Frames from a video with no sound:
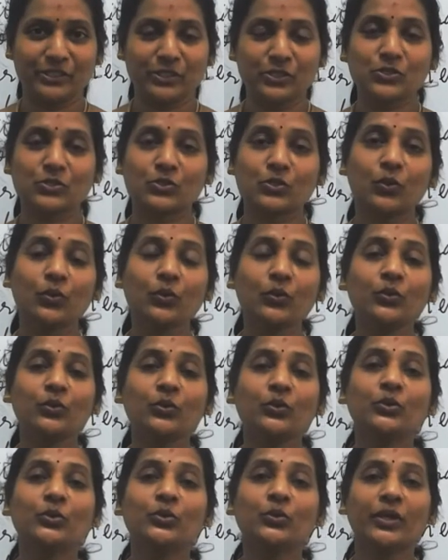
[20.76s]
So
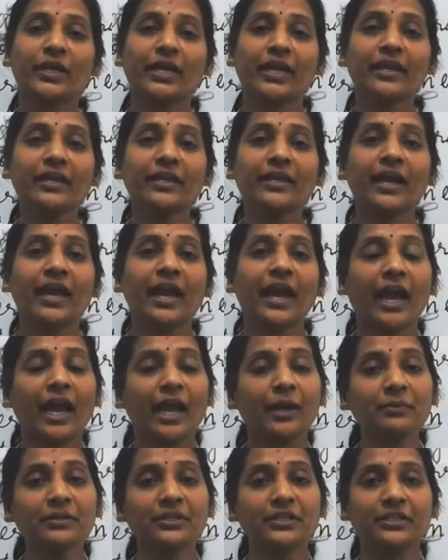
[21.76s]
today I
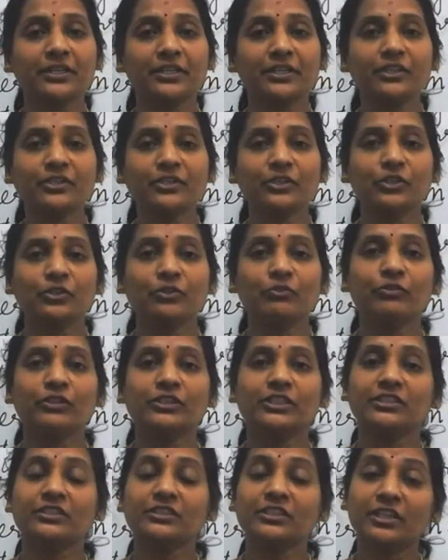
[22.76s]
am here with
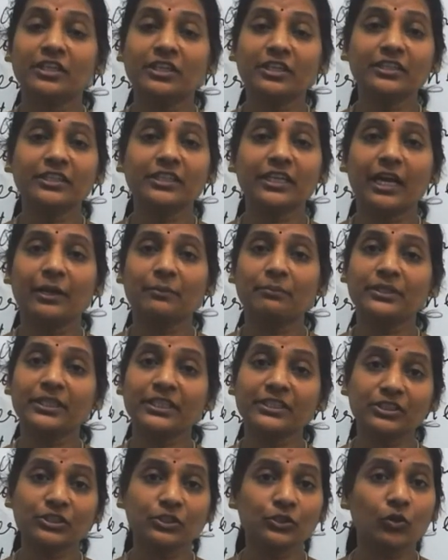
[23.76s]
the third, I am
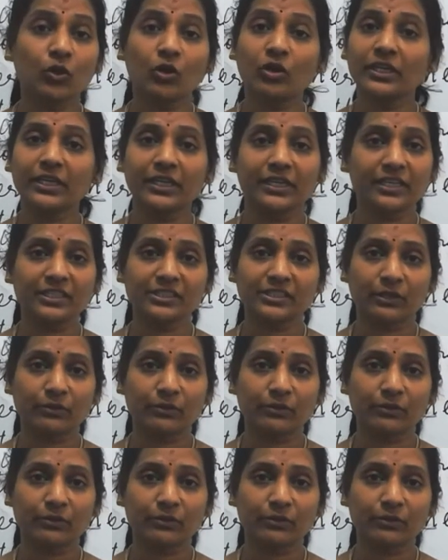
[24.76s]
teaching you all English,